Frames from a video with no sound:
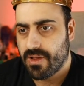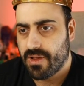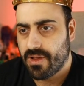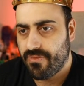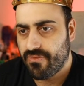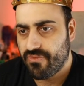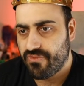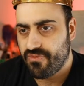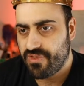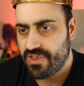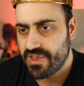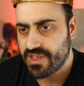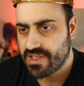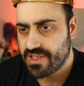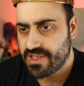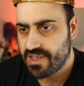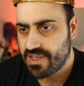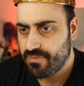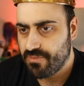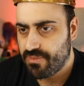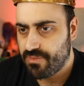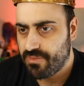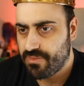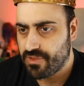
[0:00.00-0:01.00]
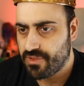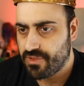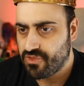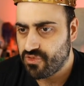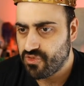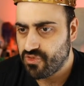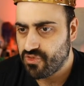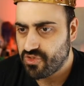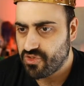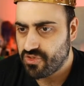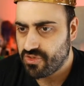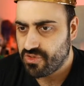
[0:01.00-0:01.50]
This simple,
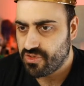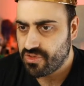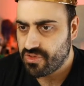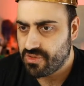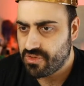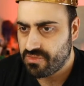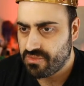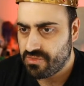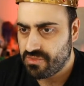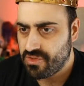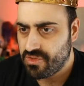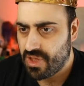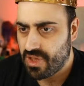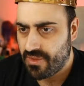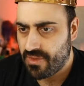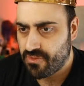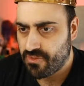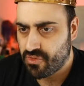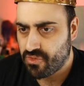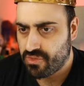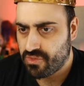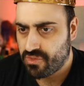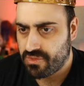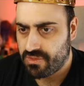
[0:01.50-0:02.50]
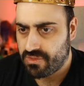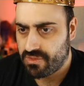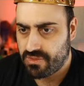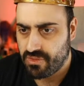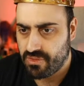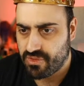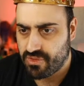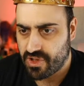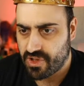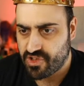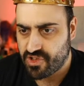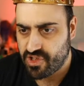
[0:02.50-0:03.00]
you don't have to
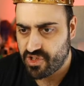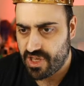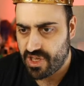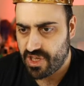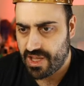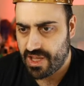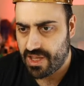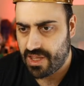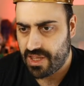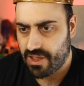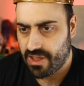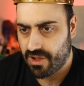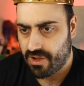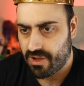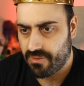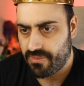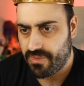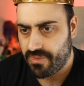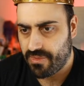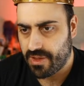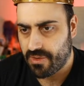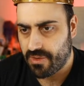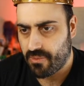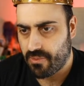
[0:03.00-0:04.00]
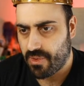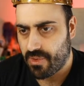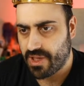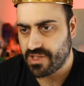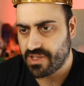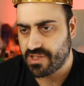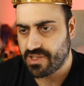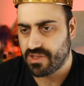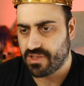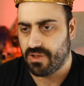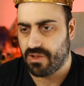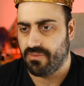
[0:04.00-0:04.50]
touch any of the
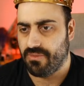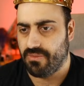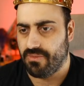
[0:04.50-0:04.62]
rest of the